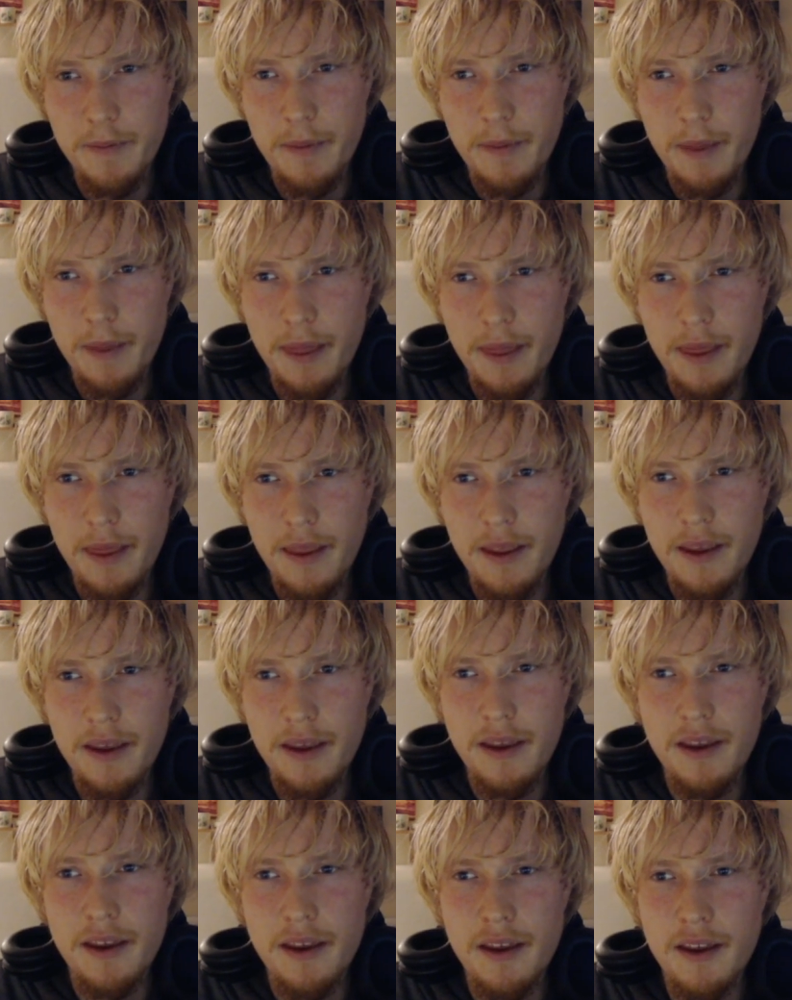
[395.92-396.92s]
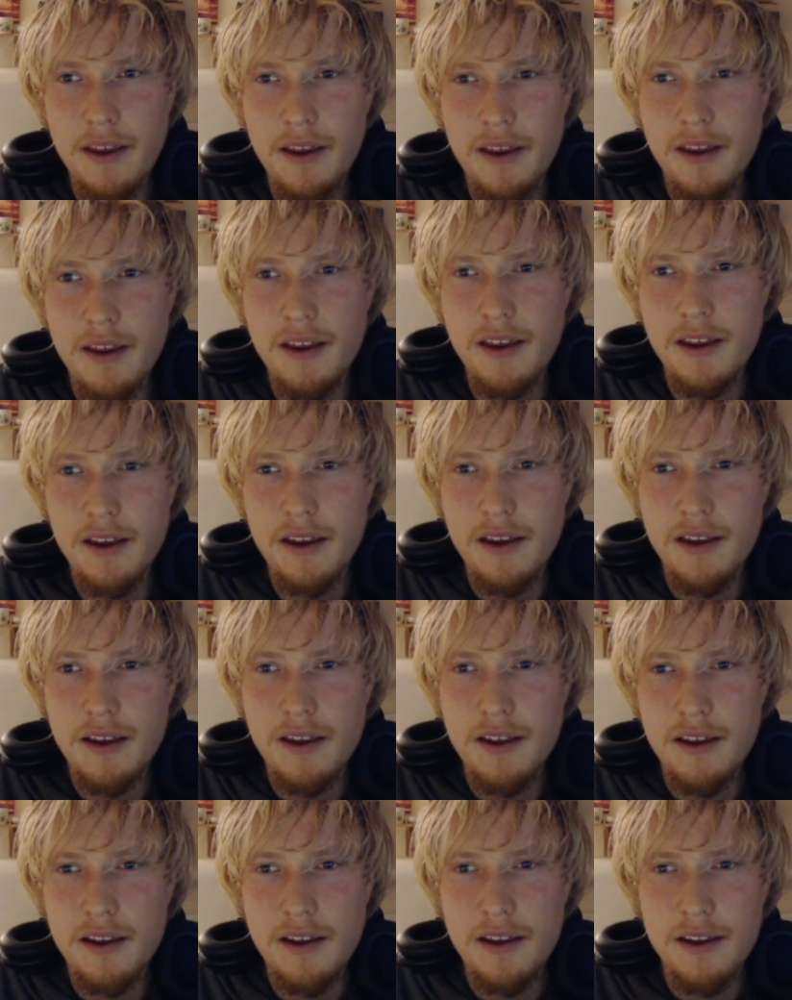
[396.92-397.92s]

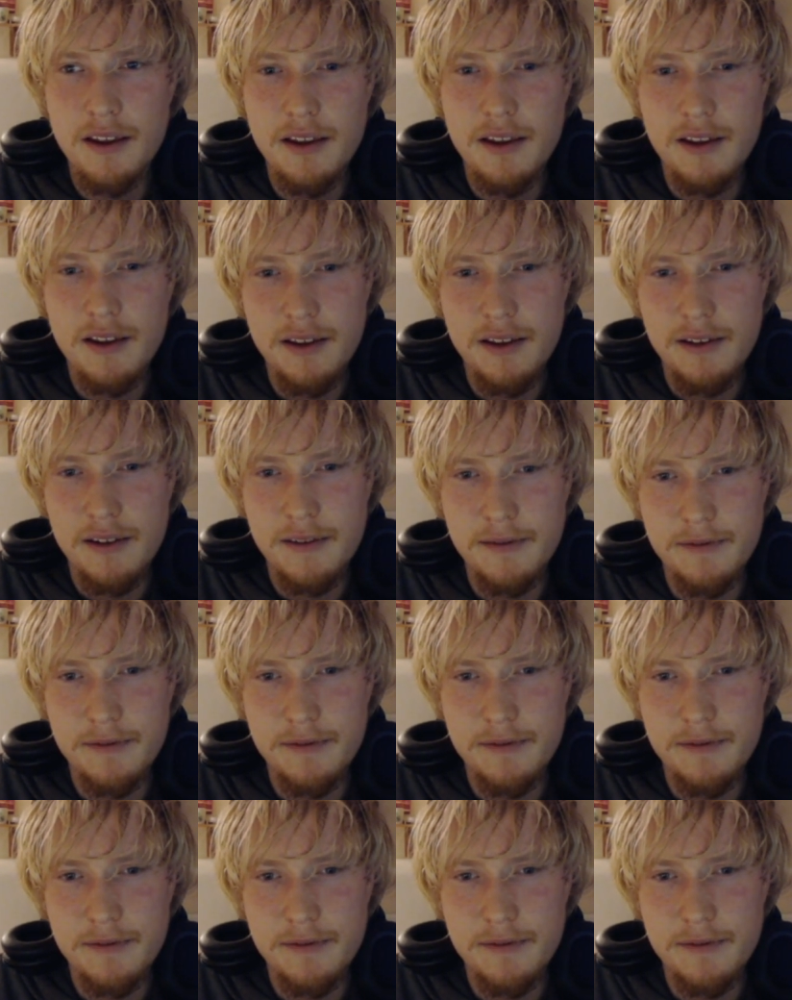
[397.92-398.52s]
[no speech]